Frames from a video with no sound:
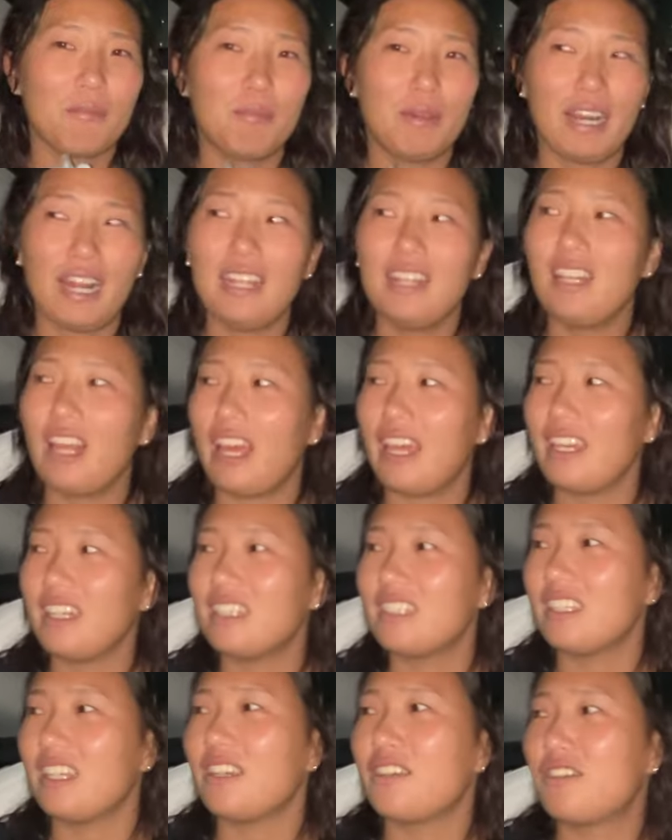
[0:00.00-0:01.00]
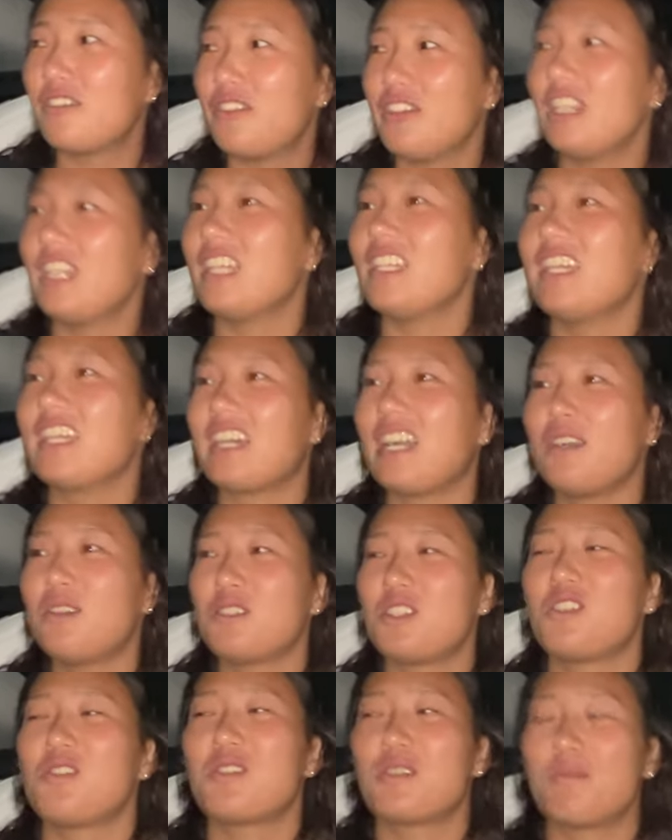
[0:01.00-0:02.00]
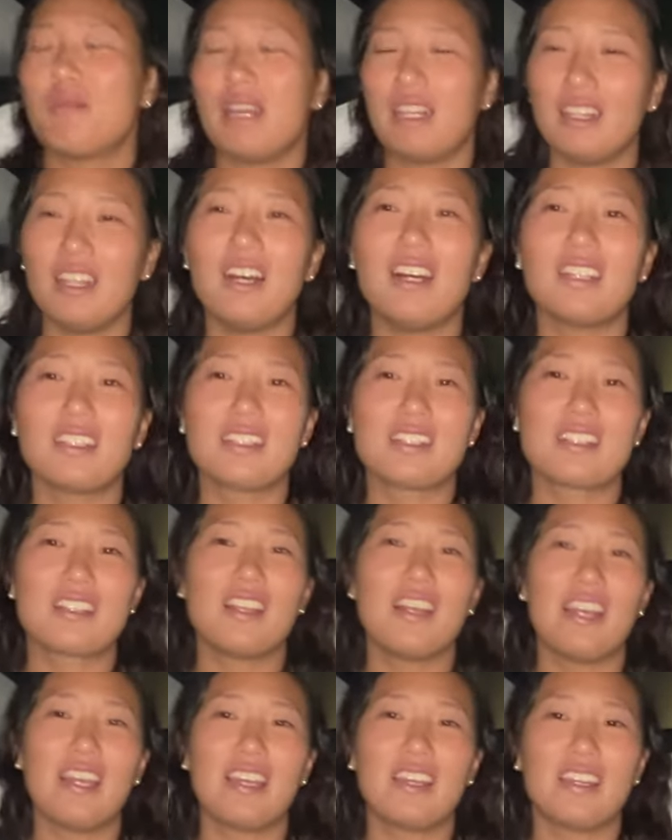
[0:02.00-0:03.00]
but I liked, like, feeling like I was using my lungs. Like,